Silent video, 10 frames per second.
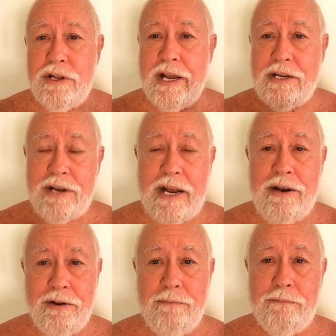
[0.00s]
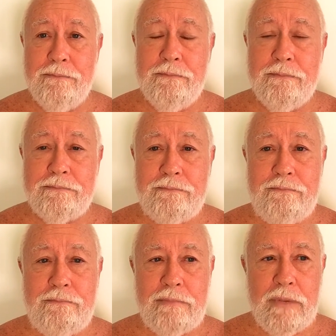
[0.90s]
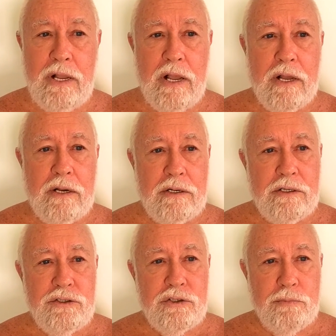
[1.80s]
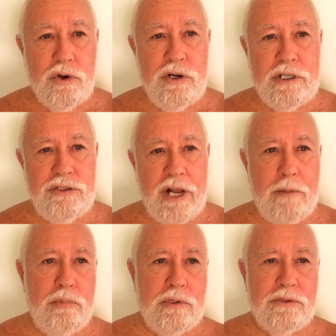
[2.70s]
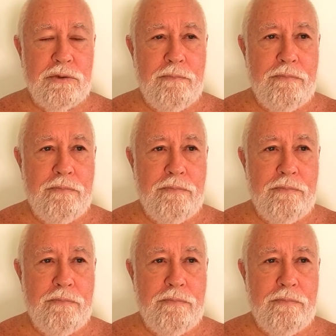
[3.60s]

they attained it. Some good examples.